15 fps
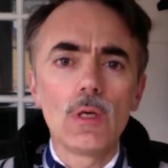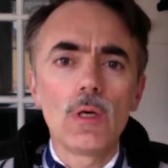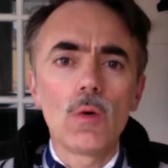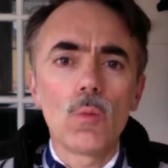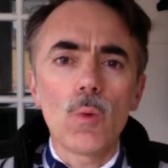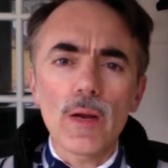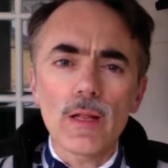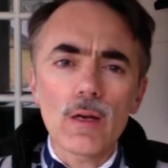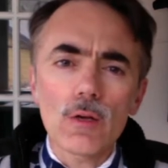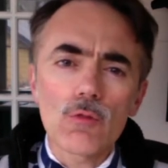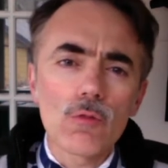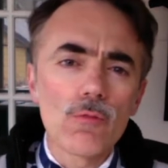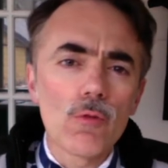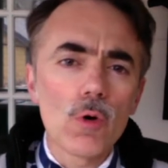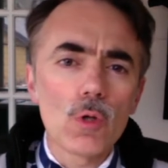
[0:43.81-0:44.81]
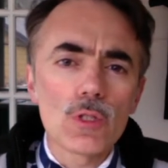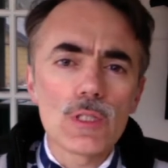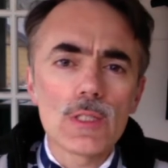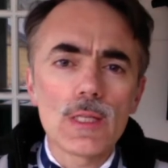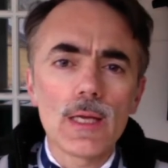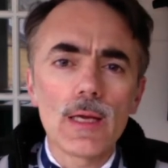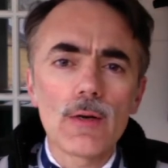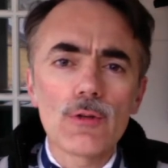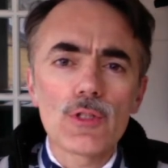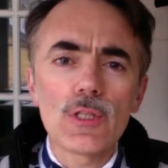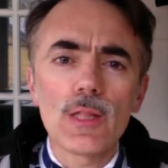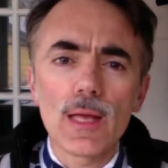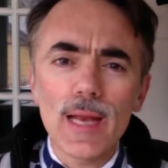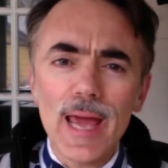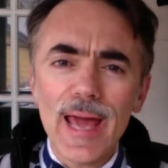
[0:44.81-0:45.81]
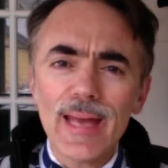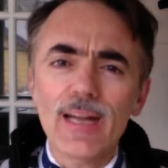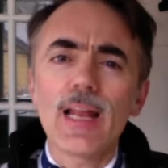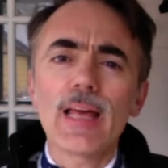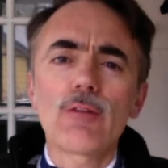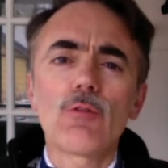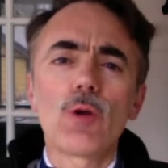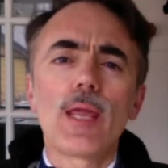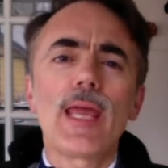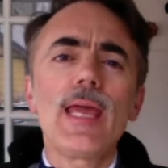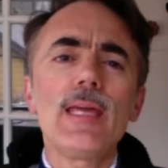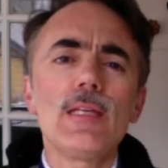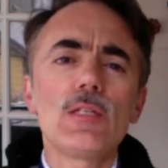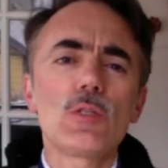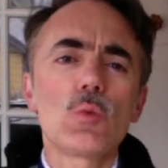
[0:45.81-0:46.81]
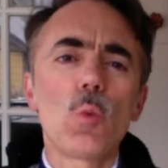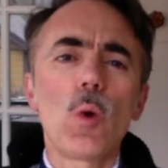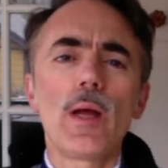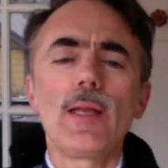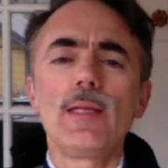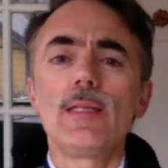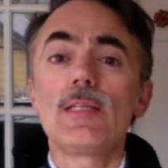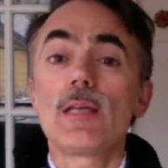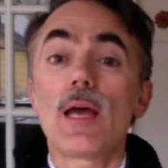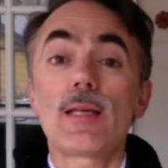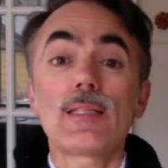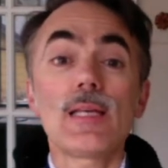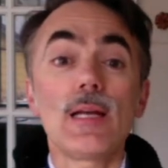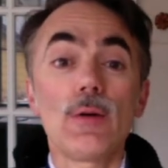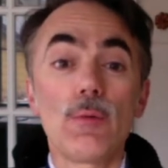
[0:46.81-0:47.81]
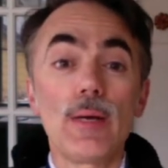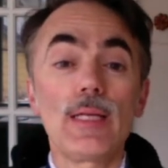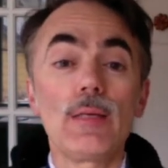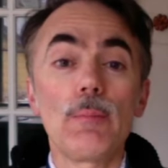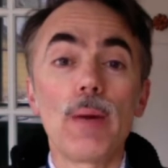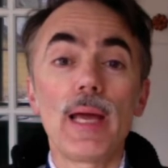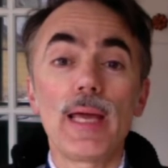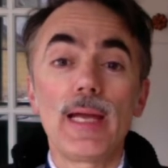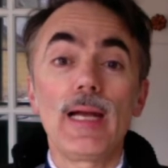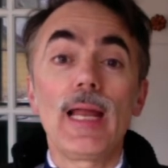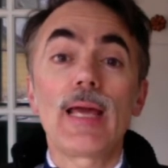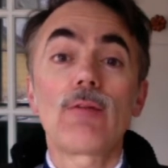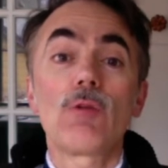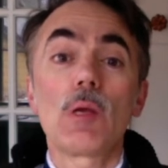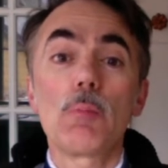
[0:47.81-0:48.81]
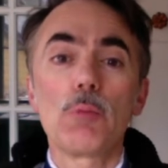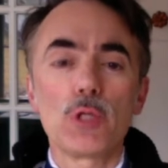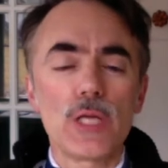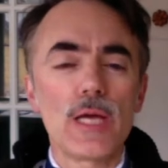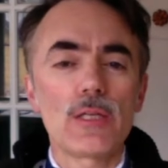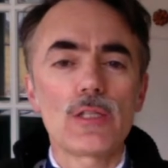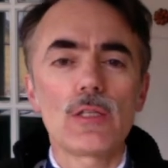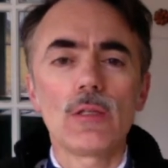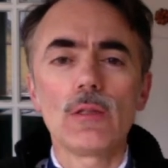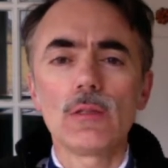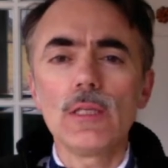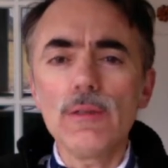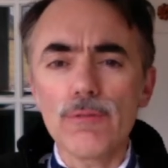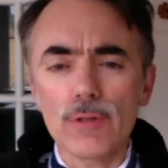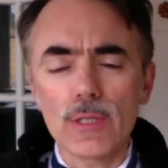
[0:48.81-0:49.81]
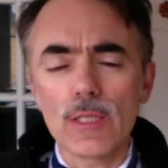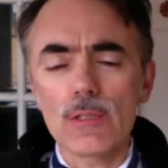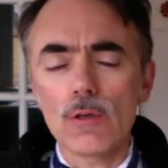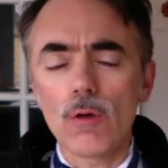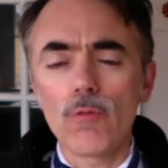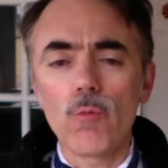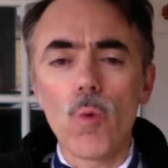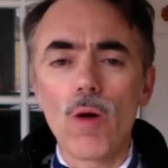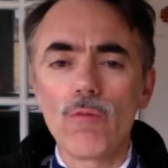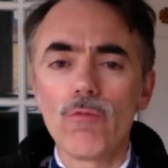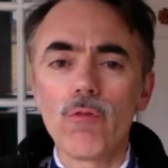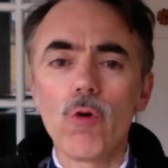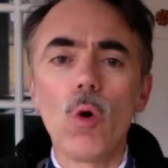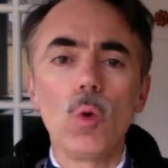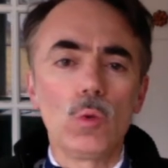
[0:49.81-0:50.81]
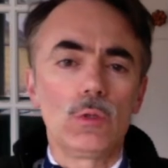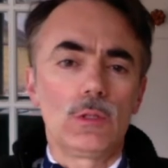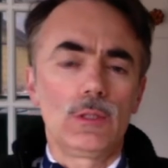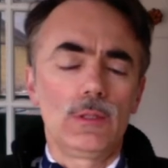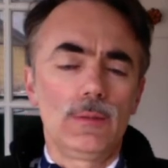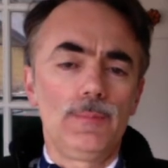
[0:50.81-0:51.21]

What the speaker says: 1 electron volt is the energy that an electron gains when it is accelerated by an electric potential difference of 1 volt.